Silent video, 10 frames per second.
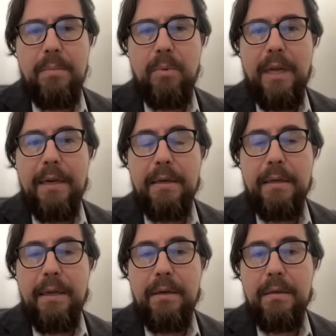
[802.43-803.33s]
more likely
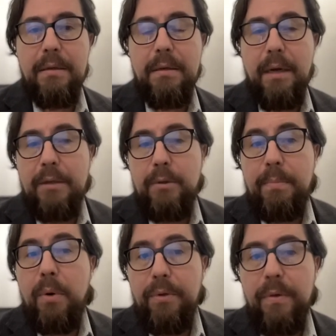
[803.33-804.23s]
than not
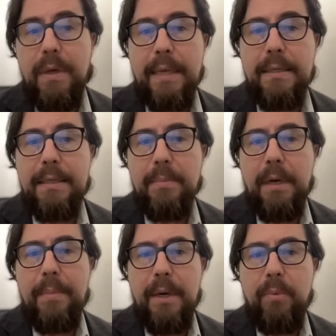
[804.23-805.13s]
both at the same
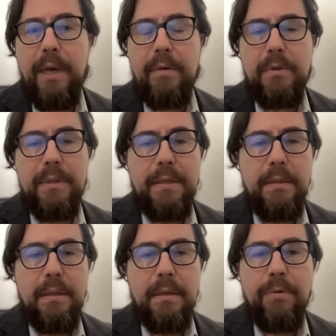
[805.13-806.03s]
time, and we have to
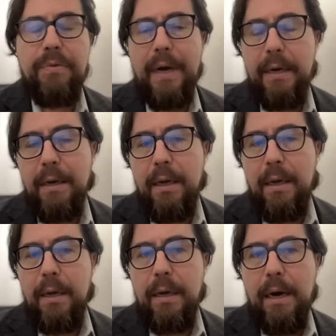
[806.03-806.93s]
define
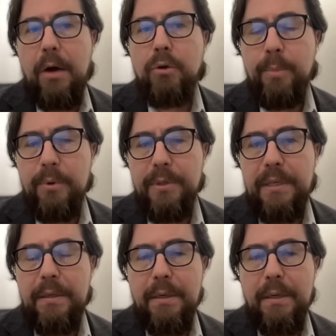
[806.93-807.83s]
how to
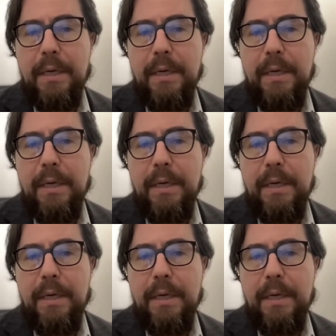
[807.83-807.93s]
proceed,